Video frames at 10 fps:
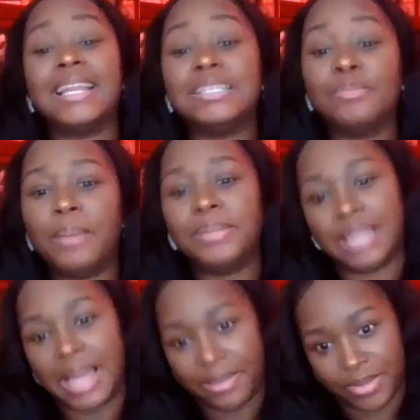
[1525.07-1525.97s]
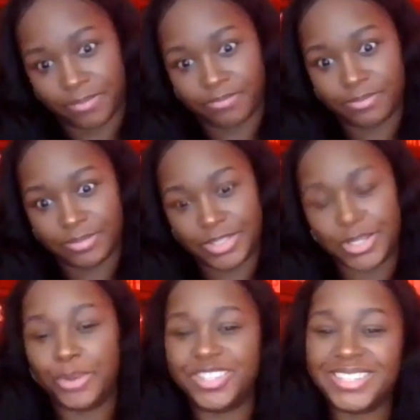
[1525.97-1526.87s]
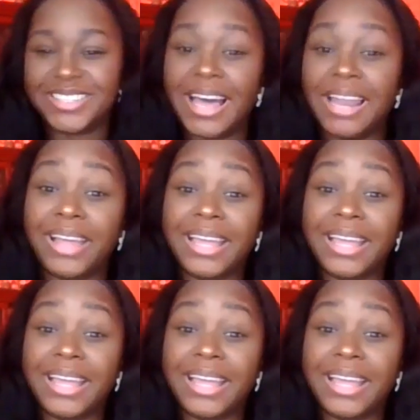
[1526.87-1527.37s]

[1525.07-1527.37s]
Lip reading: his mom is laughing. So it's just kind of like,